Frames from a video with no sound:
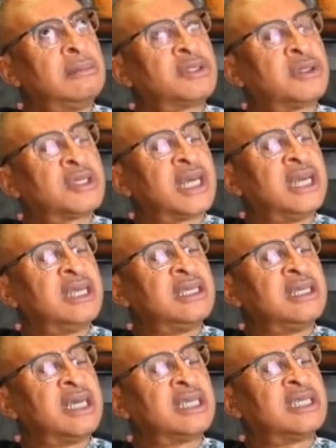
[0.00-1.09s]

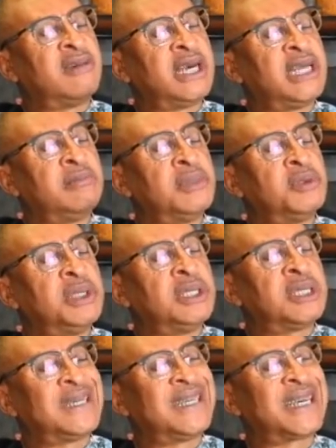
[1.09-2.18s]
society as divided between
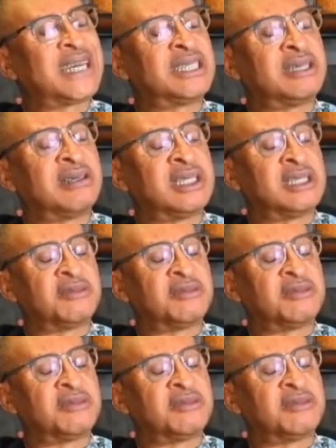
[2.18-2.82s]
three categories